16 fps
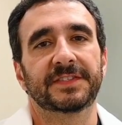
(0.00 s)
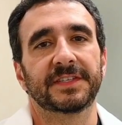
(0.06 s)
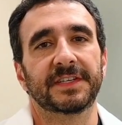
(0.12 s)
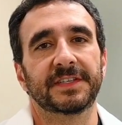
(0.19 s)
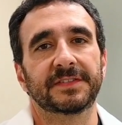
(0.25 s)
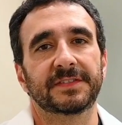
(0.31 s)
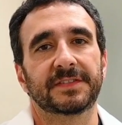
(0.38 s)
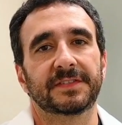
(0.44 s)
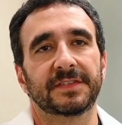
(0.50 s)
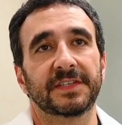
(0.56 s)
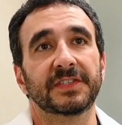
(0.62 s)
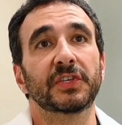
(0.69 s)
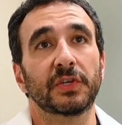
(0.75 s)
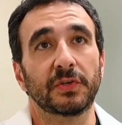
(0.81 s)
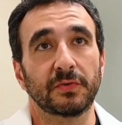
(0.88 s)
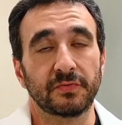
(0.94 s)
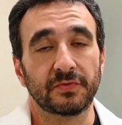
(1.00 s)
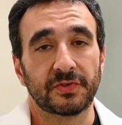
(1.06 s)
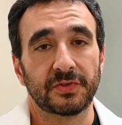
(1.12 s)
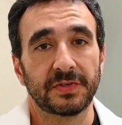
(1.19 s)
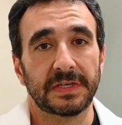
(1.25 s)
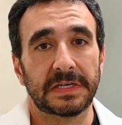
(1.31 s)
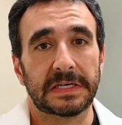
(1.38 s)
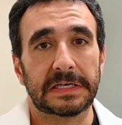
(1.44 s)
is huge.
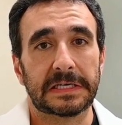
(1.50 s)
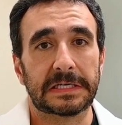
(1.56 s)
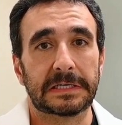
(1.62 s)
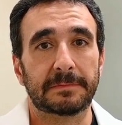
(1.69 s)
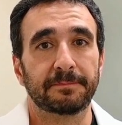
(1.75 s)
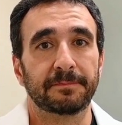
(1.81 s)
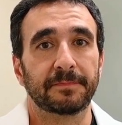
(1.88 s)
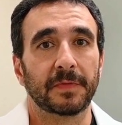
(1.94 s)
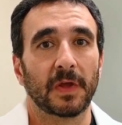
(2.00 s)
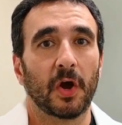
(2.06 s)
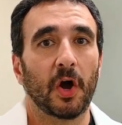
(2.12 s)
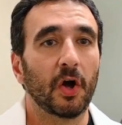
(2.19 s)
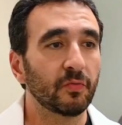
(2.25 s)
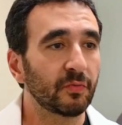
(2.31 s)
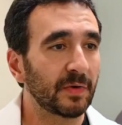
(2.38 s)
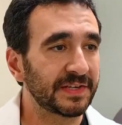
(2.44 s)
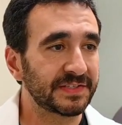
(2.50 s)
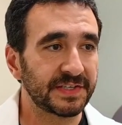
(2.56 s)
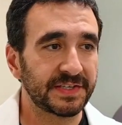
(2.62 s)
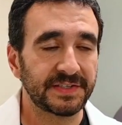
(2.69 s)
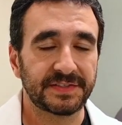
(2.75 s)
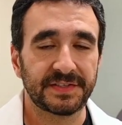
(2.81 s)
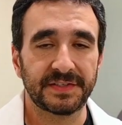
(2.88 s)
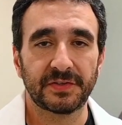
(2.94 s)
All
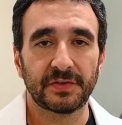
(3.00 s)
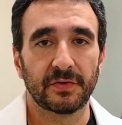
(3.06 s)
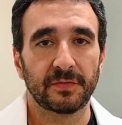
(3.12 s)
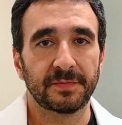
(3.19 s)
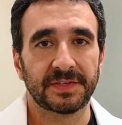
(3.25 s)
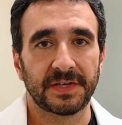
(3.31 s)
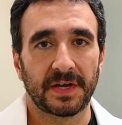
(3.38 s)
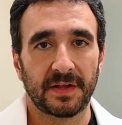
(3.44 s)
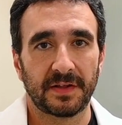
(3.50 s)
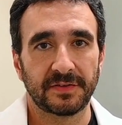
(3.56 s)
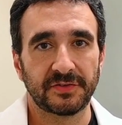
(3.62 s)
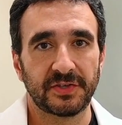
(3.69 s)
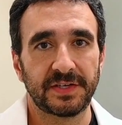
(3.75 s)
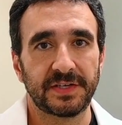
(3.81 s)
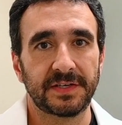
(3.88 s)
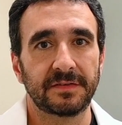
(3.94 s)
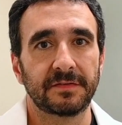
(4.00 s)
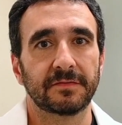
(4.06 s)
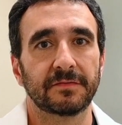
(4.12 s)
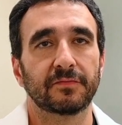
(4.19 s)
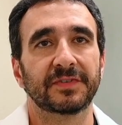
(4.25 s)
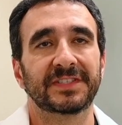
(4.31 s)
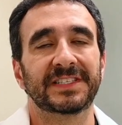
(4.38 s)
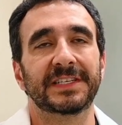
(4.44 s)
residents in dermatology
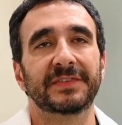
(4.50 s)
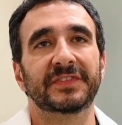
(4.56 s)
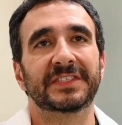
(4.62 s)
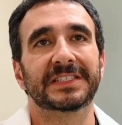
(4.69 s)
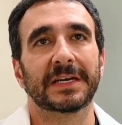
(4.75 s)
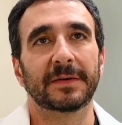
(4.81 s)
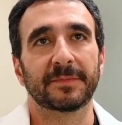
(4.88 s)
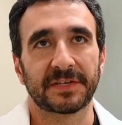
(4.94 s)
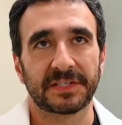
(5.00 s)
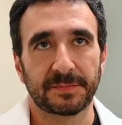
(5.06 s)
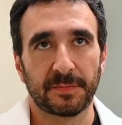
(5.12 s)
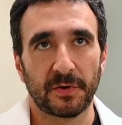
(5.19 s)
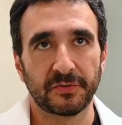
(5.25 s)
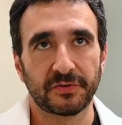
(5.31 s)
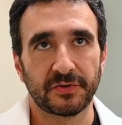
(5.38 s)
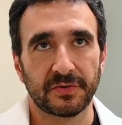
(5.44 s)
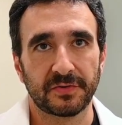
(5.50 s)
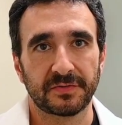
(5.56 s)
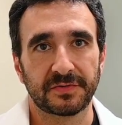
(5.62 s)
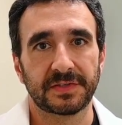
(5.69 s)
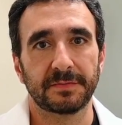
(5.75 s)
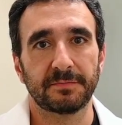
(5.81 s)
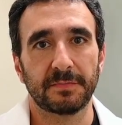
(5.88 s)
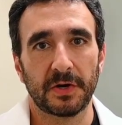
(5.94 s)
receive some exposure
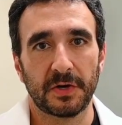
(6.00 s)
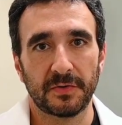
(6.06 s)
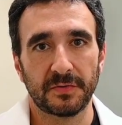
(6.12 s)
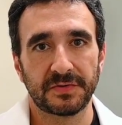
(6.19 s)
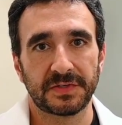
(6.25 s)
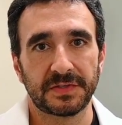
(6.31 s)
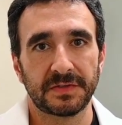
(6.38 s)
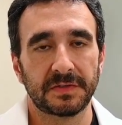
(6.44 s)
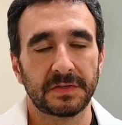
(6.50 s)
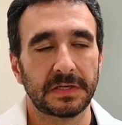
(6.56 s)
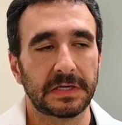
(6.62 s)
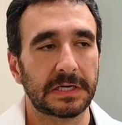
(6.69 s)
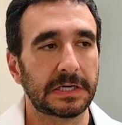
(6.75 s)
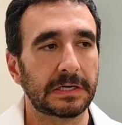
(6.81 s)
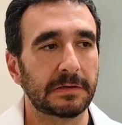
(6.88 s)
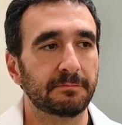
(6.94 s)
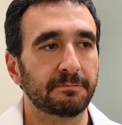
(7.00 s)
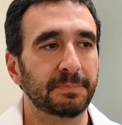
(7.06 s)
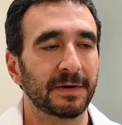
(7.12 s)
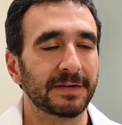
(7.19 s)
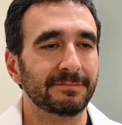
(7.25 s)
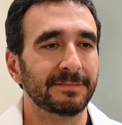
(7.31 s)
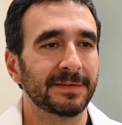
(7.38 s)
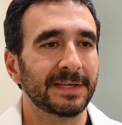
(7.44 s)
to Mohs.
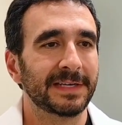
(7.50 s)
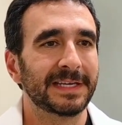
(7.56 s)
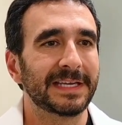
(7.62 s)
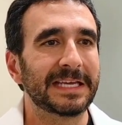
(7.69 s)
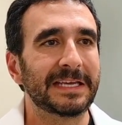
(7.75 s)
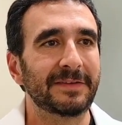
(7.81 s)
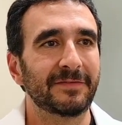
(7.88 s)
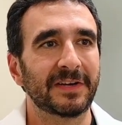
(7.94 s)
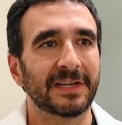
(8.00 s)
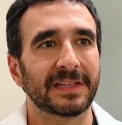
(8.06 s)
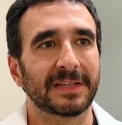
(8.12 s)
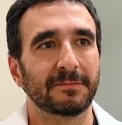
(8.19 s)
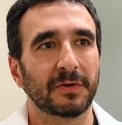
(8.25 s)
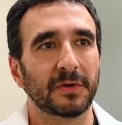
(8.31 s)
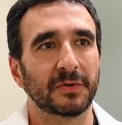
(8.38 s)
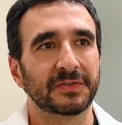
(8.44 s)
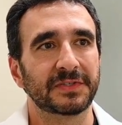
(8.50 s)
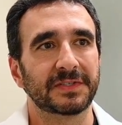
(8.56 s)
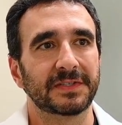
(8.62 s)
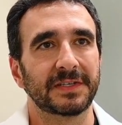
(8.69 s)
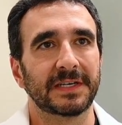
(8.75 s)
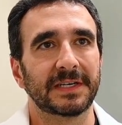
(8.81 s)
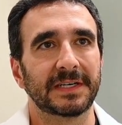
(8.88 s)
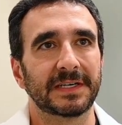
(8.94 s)
But even at the
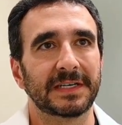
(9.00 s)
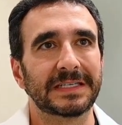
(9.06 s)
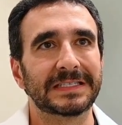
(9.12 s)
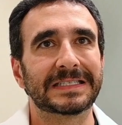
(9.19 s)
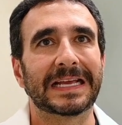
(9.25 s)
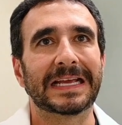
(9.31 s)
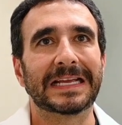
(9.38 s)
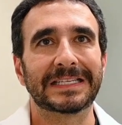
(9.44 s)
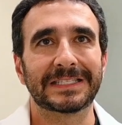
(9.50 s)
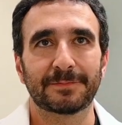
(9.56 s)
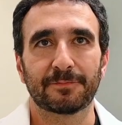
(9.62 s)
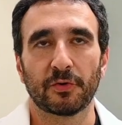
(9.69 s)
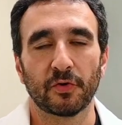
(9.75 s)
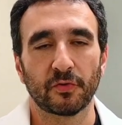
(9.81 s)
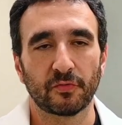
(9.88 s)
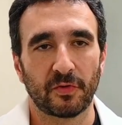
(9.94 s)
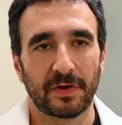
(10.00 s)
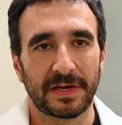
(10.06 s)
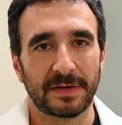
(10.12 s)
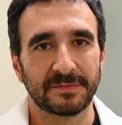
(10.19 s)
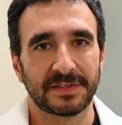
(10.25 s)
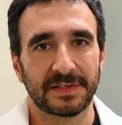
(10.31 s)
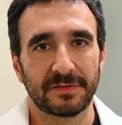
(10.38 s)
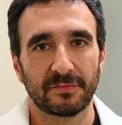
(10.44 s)
most intense
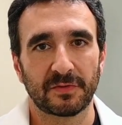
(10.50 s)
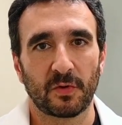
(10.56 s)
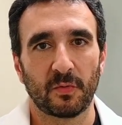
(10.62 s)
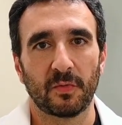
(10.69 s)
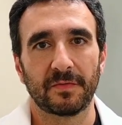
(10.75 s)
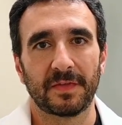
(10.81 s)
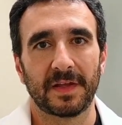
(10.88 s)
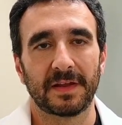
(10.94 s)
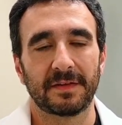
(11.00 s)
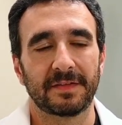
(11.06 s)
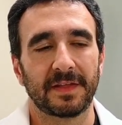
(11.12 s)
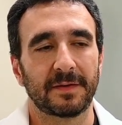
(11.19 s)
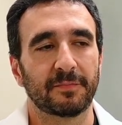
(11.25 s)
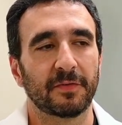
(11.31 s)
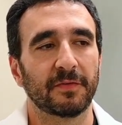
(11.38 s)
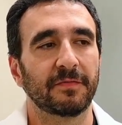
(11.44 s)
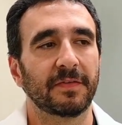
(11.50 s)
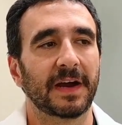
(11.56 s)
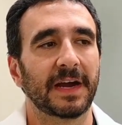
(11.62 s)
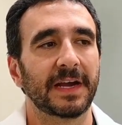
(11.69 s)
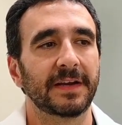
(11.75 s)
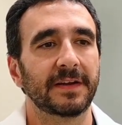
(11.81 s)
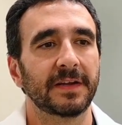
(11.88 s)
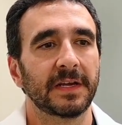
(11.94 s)
programs that
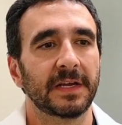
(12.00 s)
provide